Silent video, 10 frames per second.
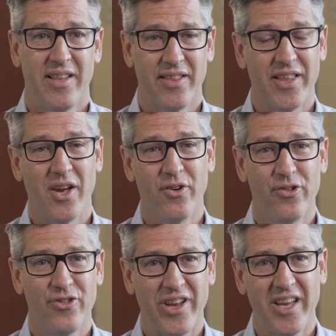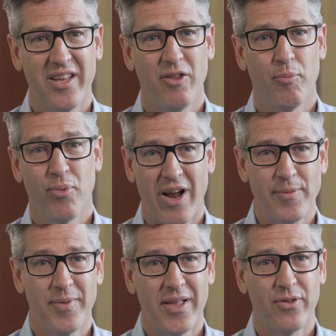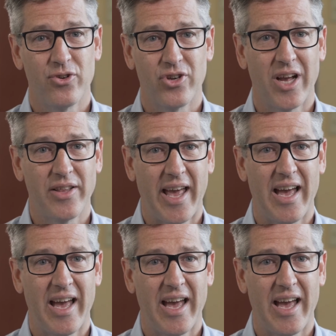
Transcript: that they understand the problem that their child